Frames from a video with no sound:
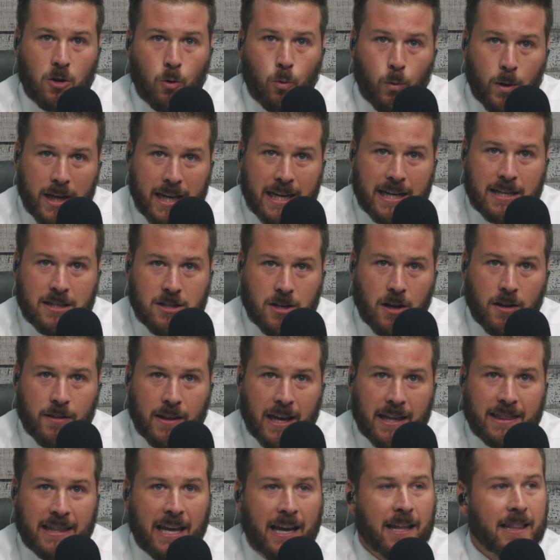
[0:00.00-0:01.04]
weeds on
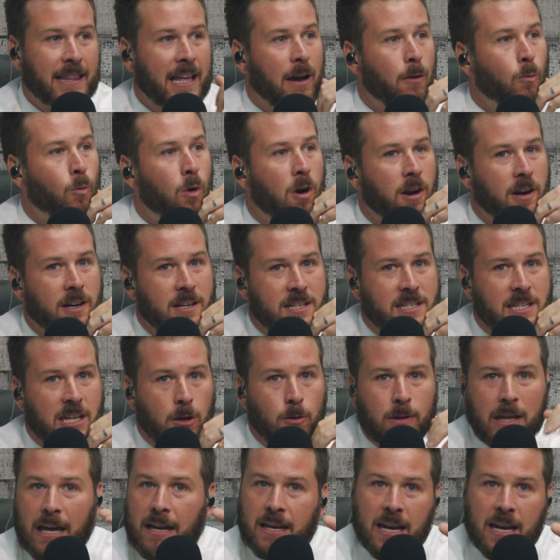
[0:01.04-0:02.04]
that wanted to stick with that.